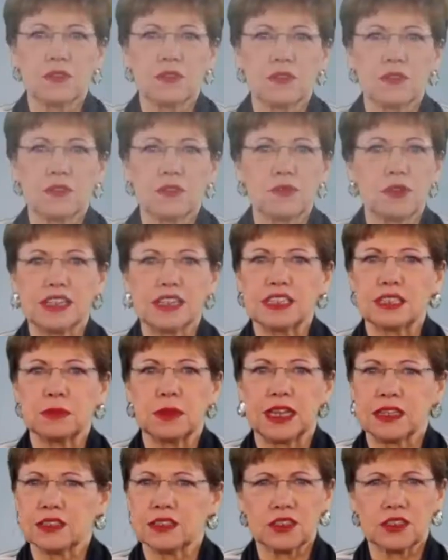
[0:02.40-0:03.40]
Winning
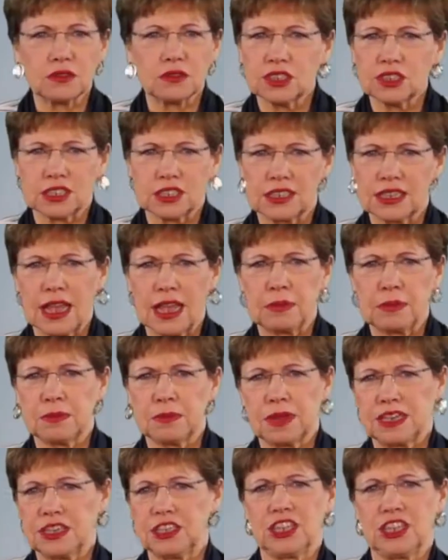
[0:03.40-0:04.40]
resumes don't just happen
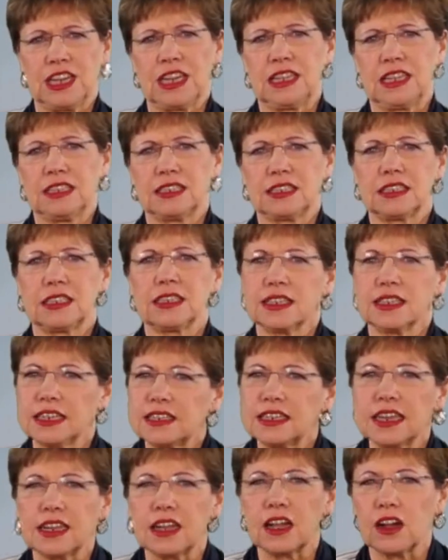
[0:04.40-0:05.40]
by chance.
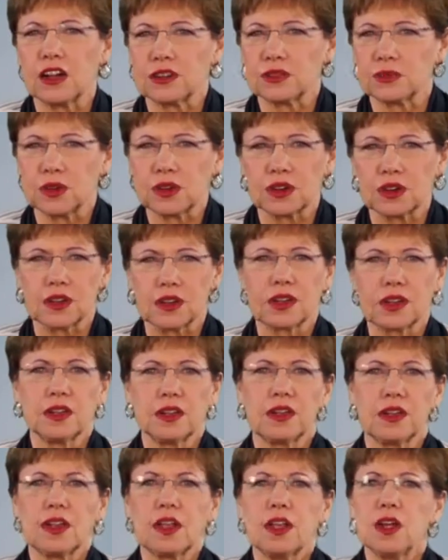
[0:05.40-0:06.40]
They take hard work.
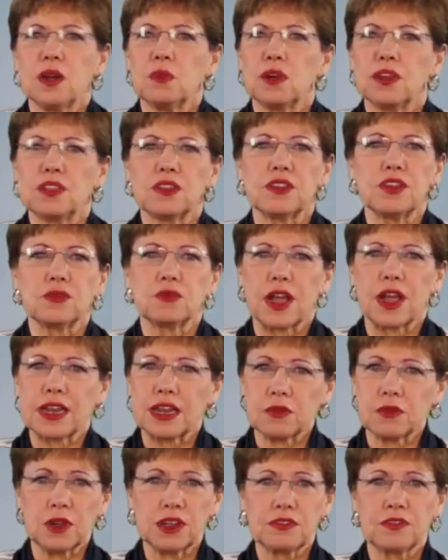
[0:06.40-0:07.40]
Whether you're
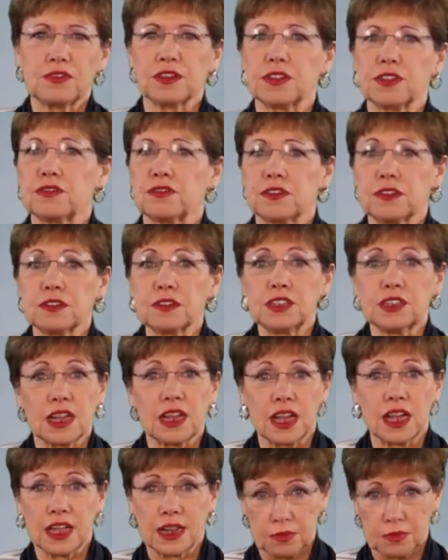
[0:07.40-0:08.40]
writing one for the first
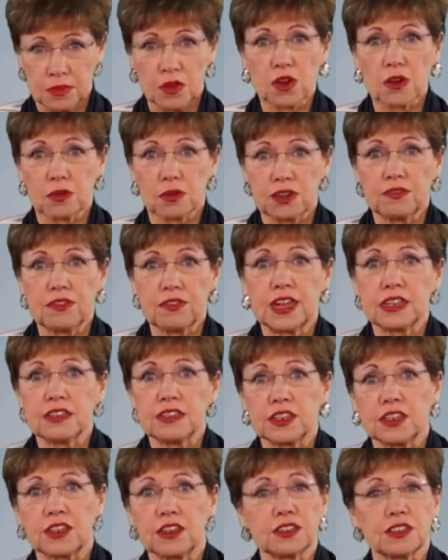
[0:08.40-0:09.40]
time or
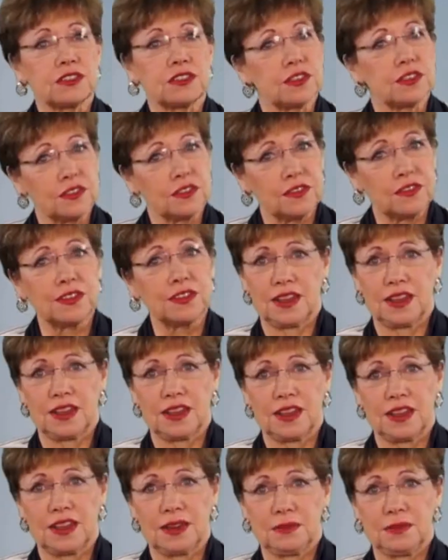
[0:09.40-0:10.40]
revising yours for the 5th
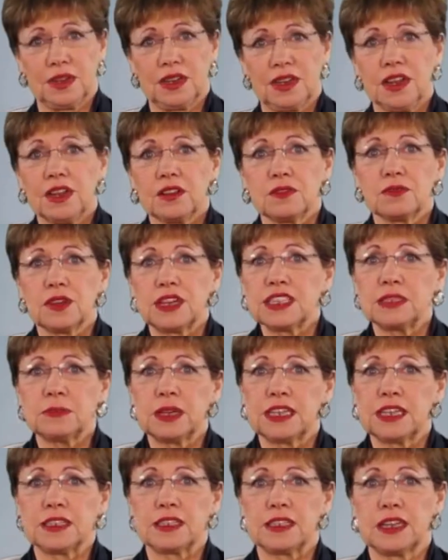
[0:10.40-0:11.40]
time,
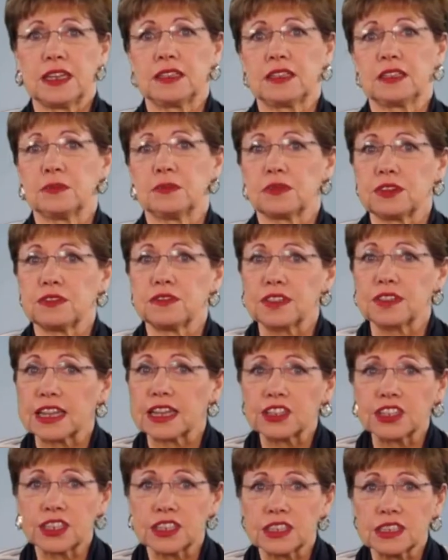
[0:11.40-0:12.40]
resumes take some
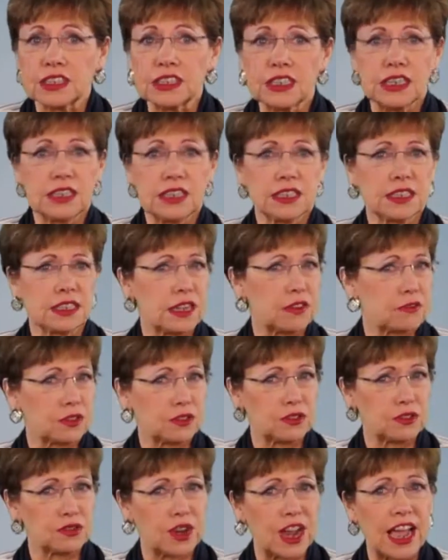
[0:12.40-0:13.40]
reflection,
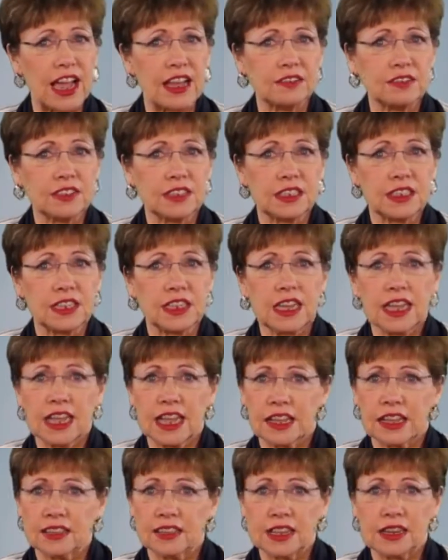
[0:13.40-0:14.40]
several drafts,
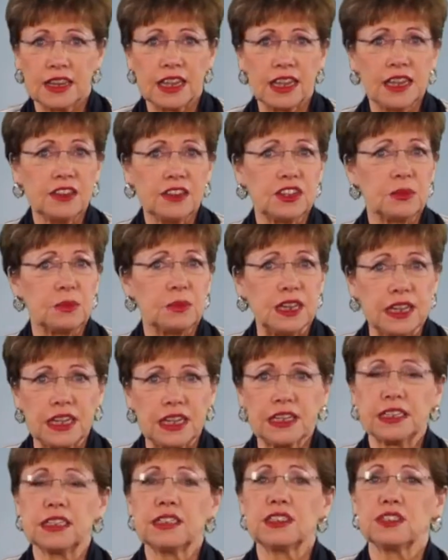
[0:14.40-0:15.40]
and they need to be
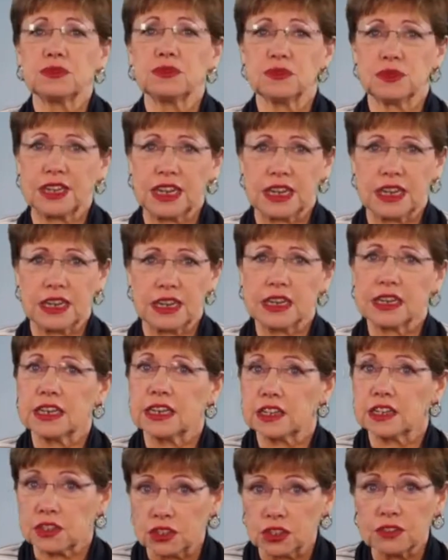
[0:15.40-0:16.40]
easy to read and
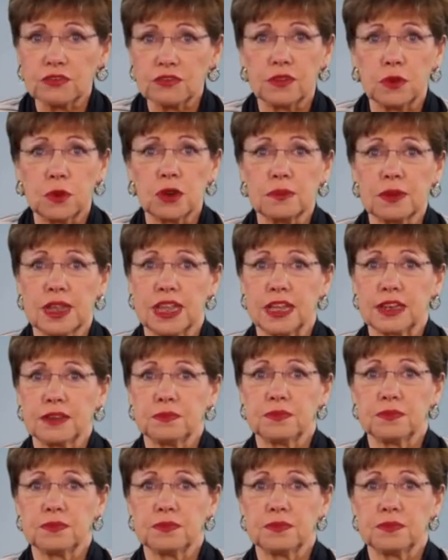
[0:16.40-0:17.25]
in a good format.